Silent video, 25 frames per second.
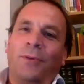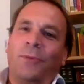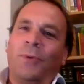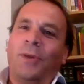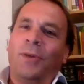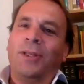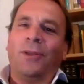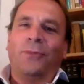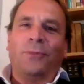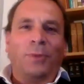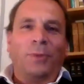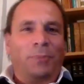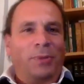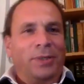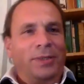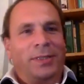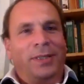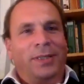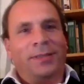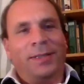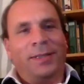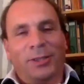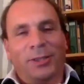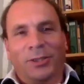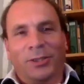a wonderful
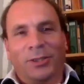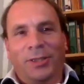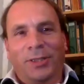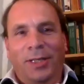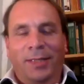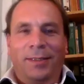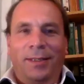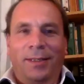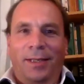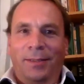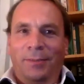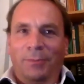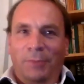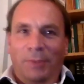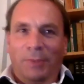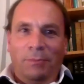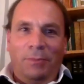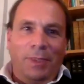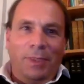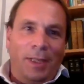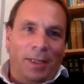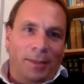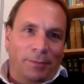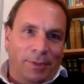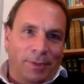presentation. I, I
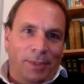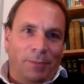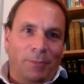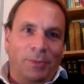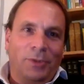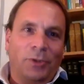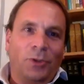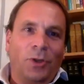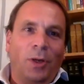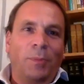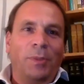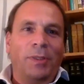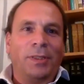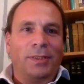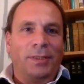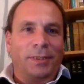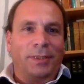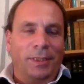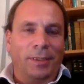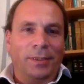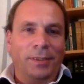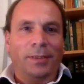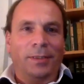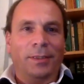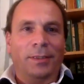we, there was comments
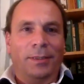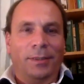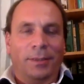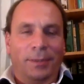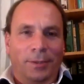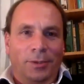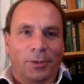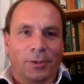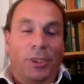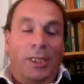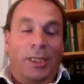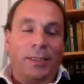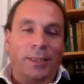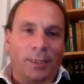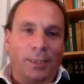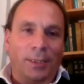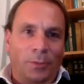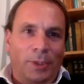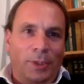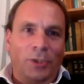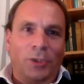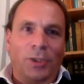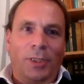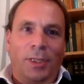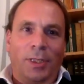in the chat and
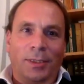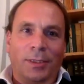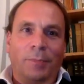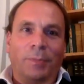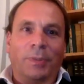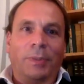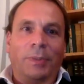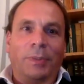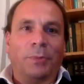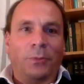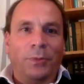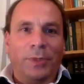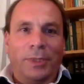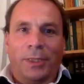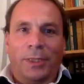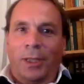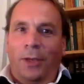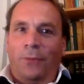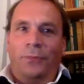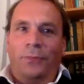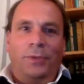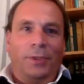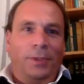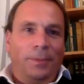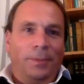question answer. People really
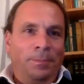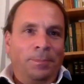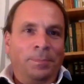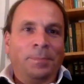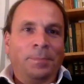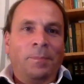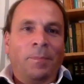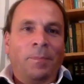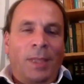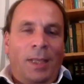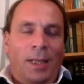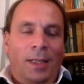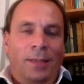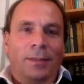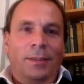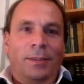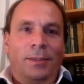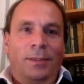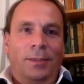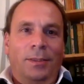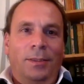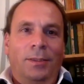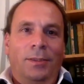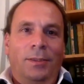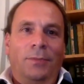loved it, and
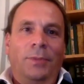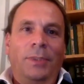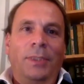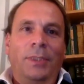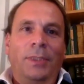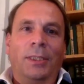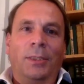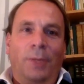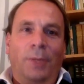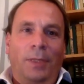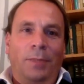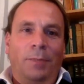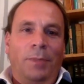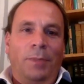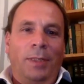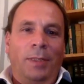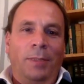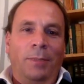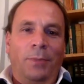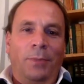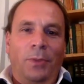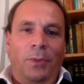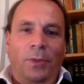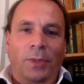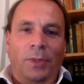it's it's really quite
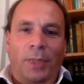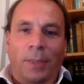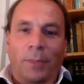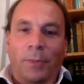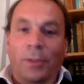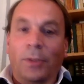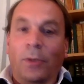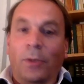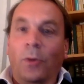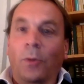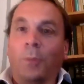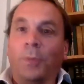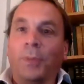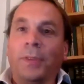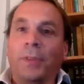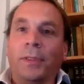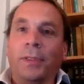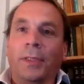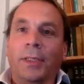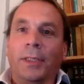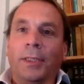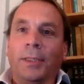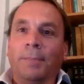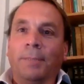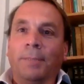mind blowing. I will open
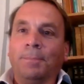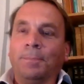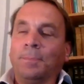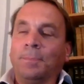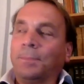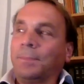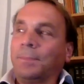the